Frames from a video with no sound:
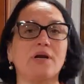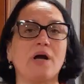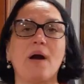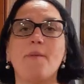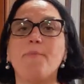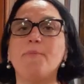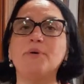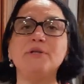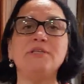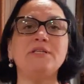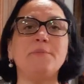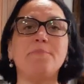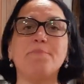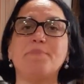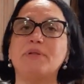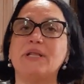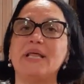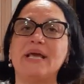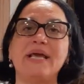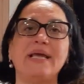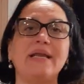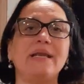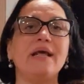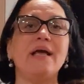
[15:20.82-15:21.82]
a cup on the
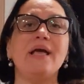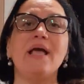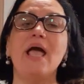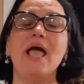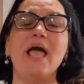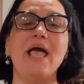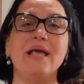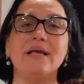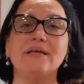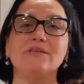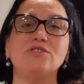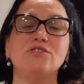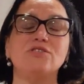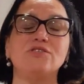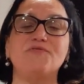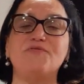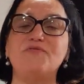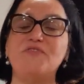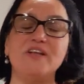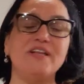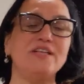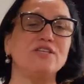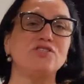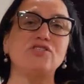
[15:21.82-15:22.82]
plate and
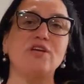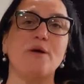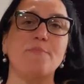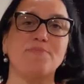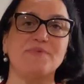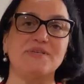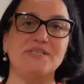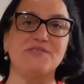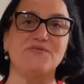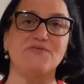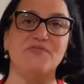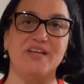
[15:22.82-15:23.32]
finish up this